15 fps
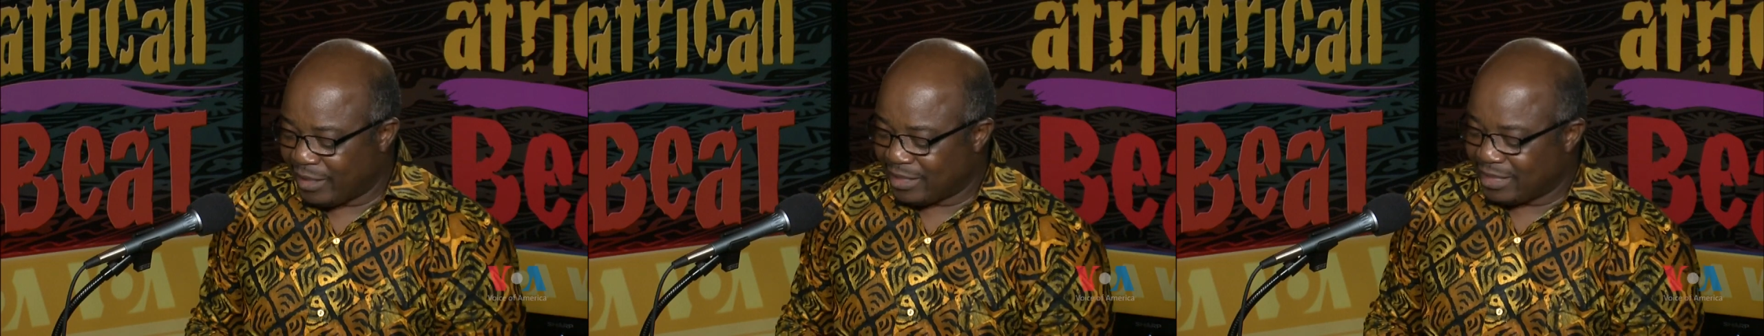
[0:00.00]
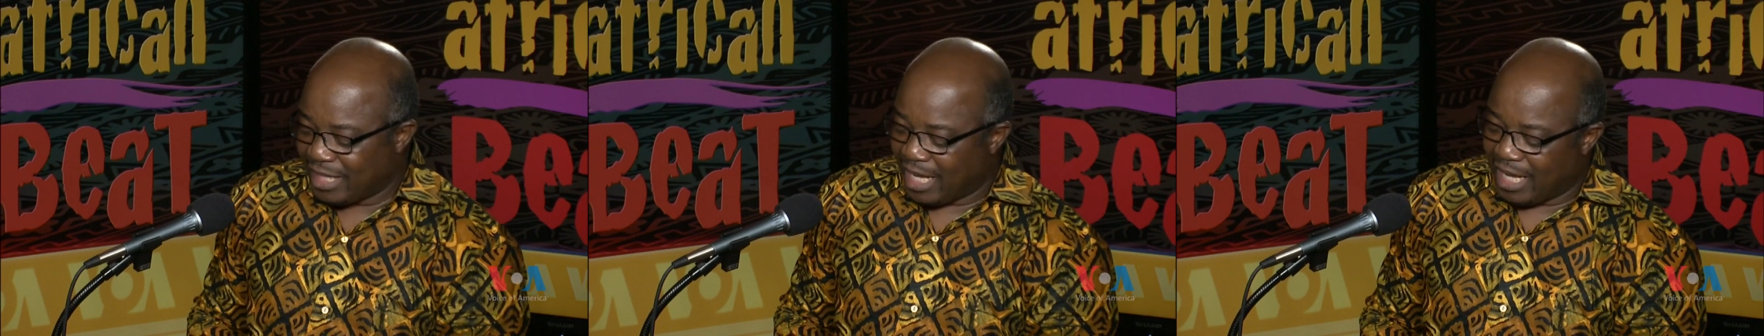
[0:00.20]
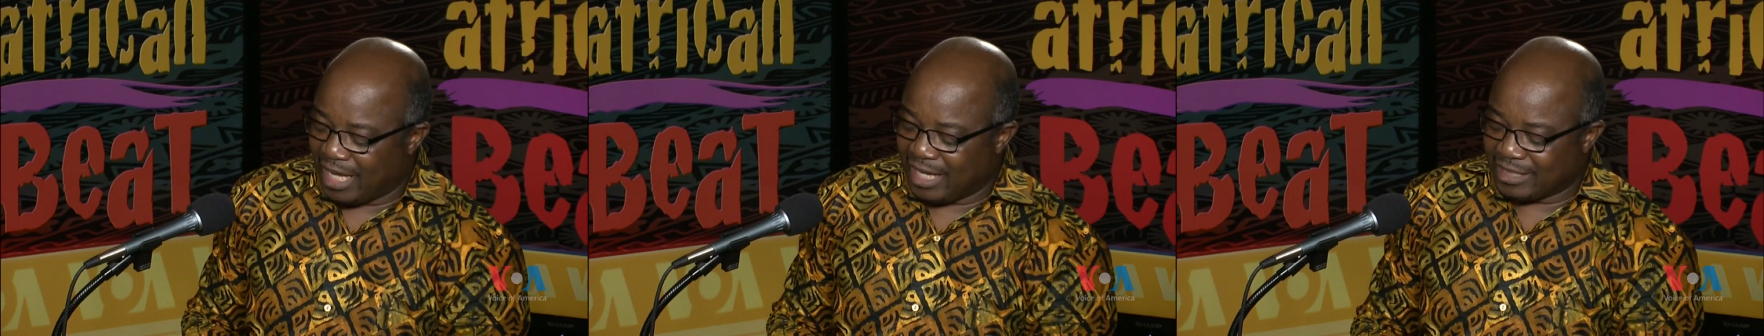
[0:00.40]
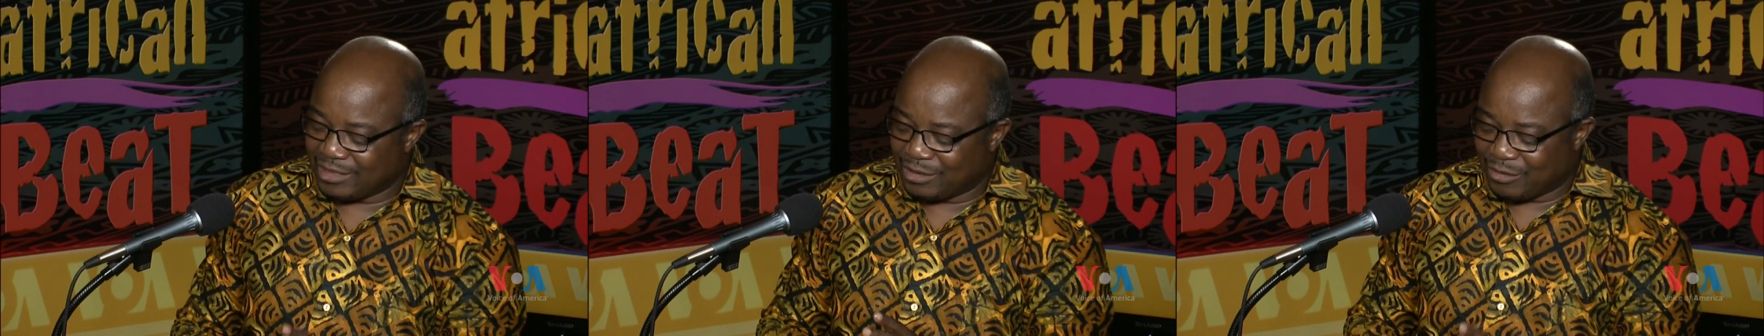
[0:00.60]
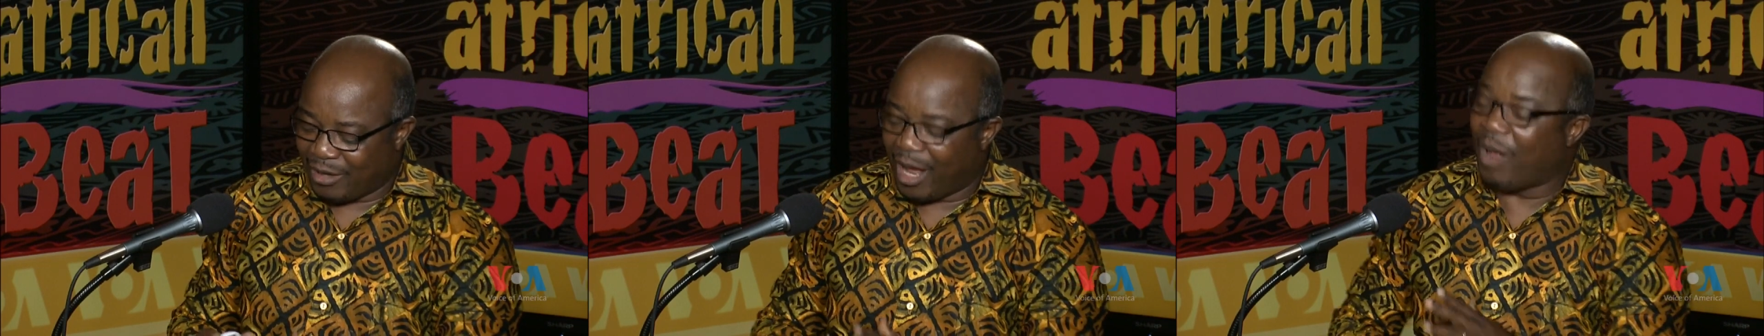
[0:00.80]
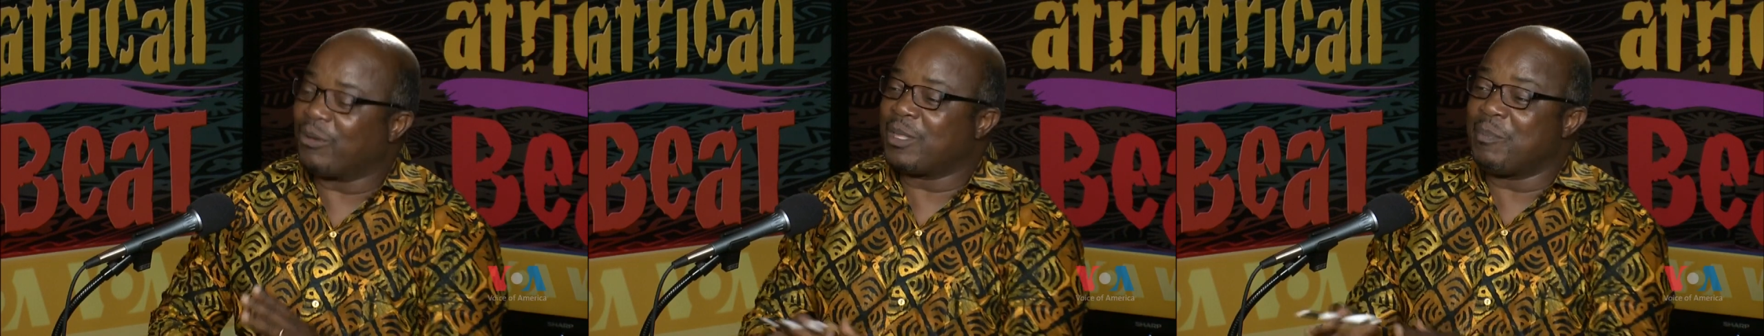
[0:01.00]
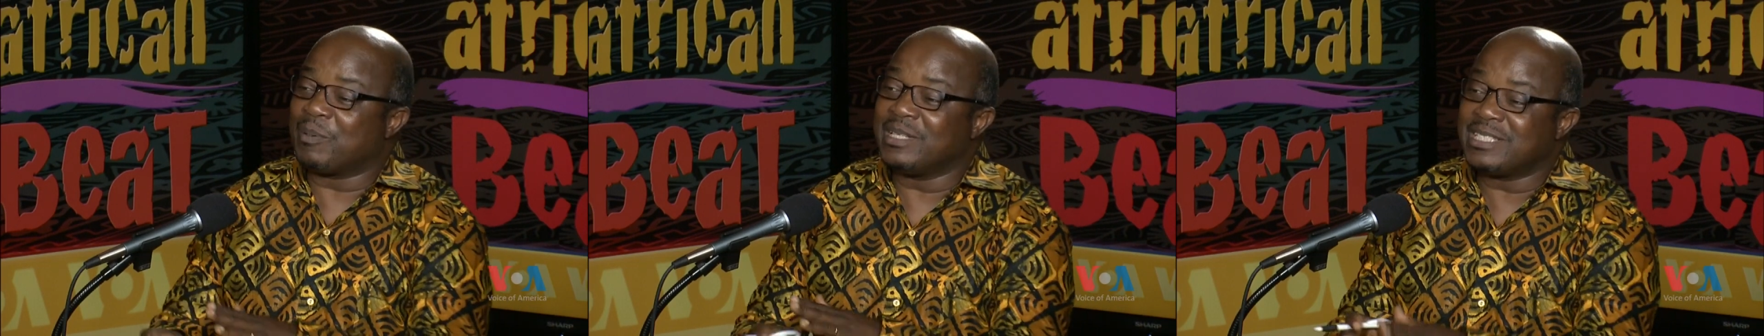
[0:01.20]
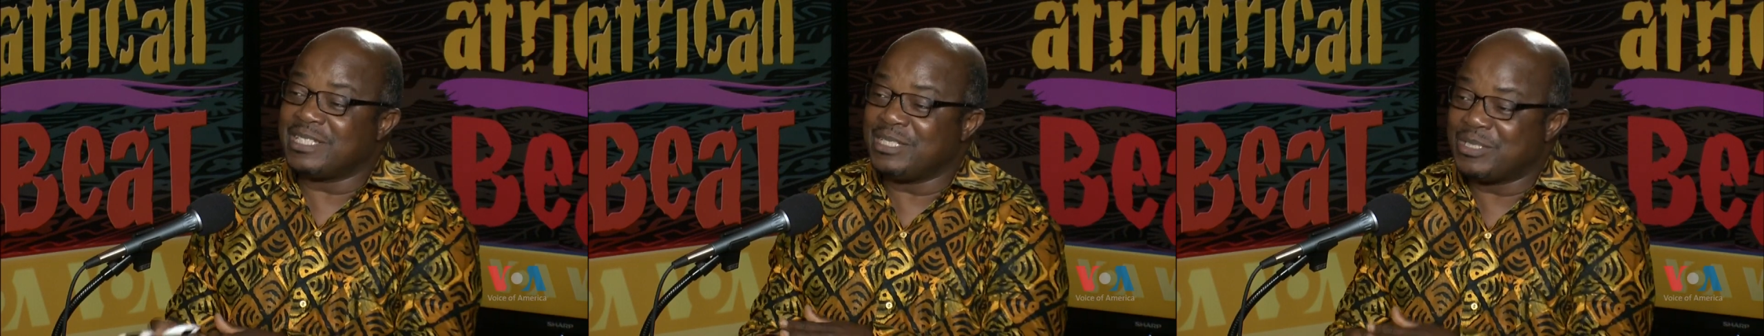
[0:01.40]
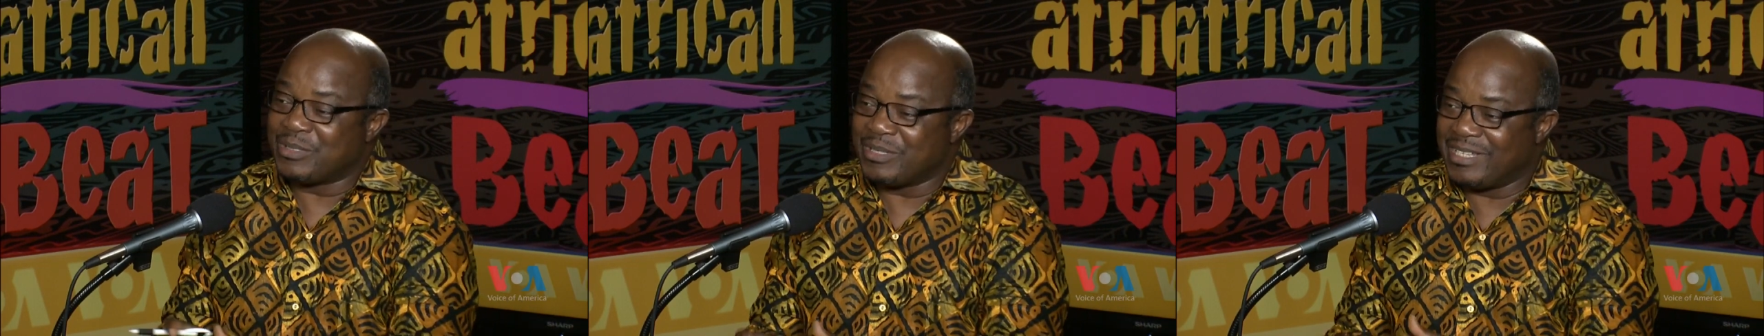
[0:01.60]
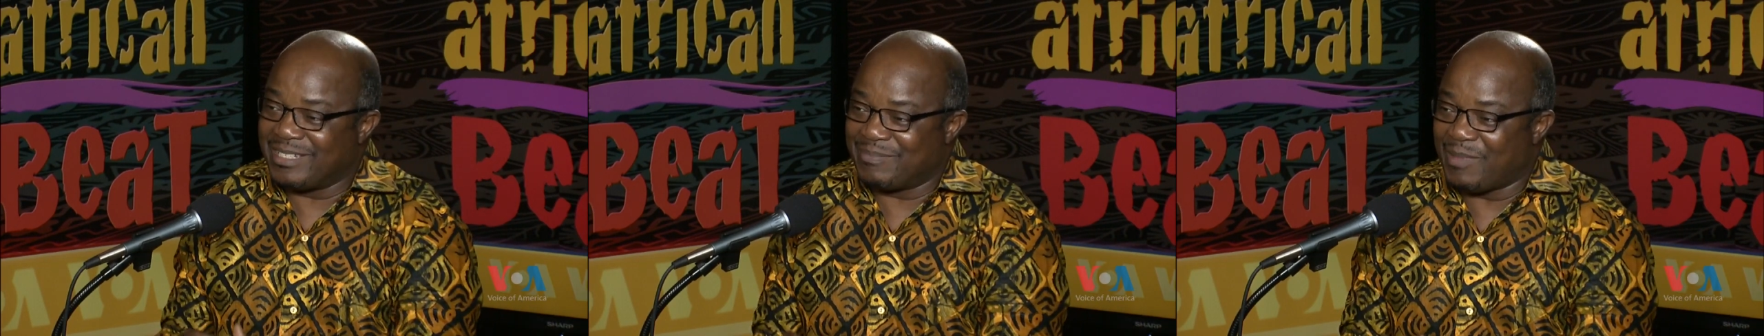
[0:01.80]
and I'll keep listening to it.